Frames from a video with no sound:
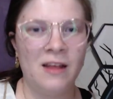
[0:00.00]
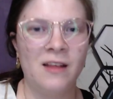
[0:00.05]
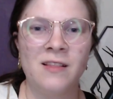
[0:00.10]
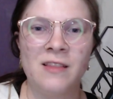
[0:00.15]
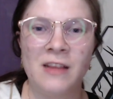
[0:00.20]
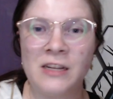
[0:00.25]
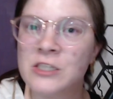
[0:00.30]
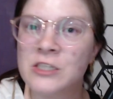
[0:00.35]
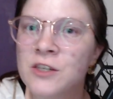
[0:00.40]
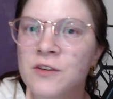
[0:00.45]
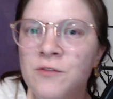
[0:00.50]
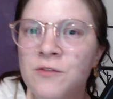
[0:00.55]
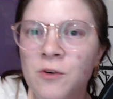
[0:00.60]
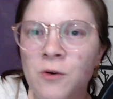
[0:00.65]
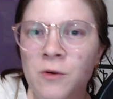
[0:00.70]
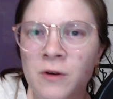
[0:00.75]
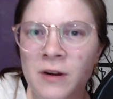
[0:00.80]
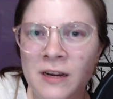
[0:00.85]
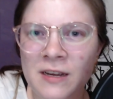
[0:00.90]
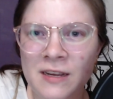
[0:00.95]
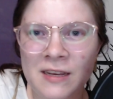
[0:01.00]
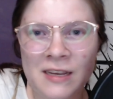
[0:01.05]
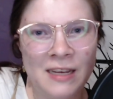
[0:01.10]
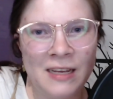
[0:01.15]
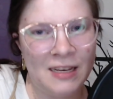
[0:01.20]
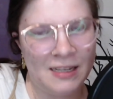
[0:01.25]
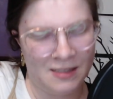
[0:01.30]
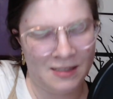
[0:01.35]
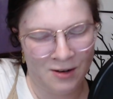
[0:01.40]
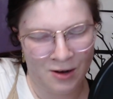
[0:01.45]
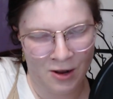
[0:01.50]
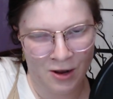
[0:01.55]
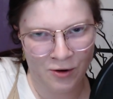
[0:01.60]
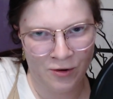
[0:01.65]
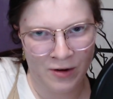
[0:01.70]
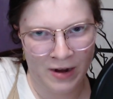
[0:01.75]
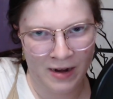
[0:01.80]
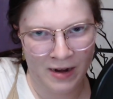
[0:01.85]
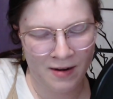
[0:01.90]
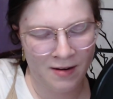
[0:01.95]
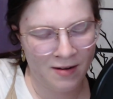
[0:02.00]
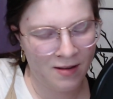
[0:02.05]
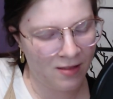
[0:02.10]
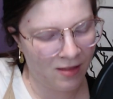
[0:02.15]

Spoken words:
Legend of Korra is not great.